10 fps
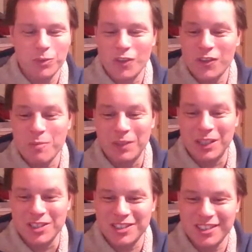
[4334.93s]

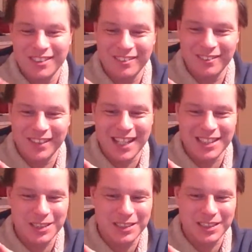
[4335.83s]
Northumberland.
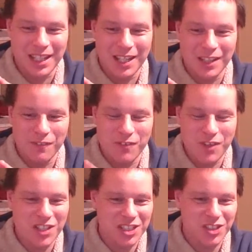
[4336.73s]
That's the
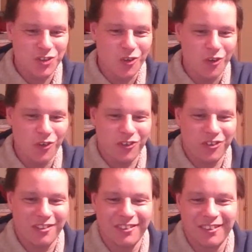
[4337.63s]
furthest
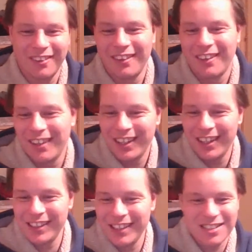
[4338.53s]
north
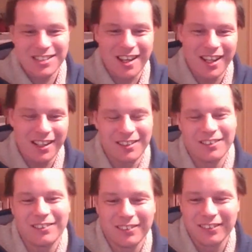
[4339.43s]
in the
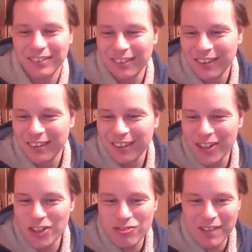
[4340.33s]
entire
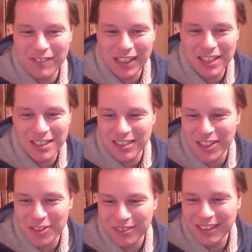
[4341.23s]
country of England.
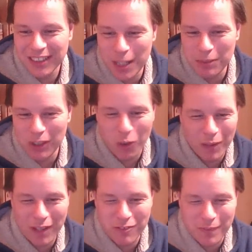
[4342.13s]
So I'm a
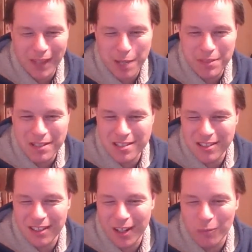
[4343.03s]
long way from there, but
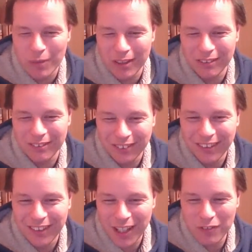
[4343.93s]
I will,
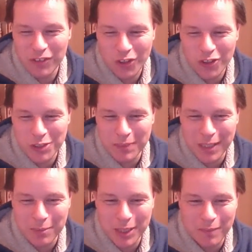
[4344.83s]
of course,
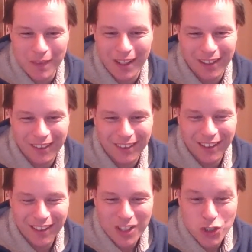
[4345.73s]
be coming up there
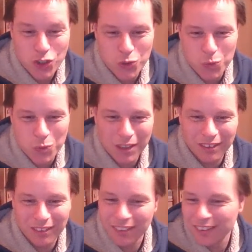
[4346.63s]
soon.
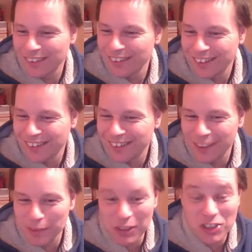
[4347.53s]

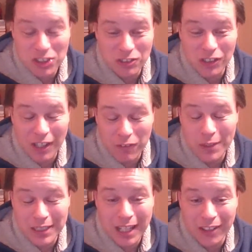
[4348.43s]
It'd be good to do that. I've
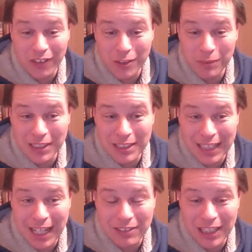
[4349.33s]
always liked Northumberland as
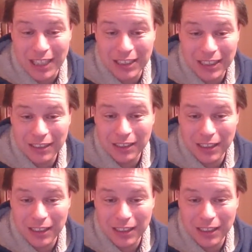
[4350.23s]
a county, actually.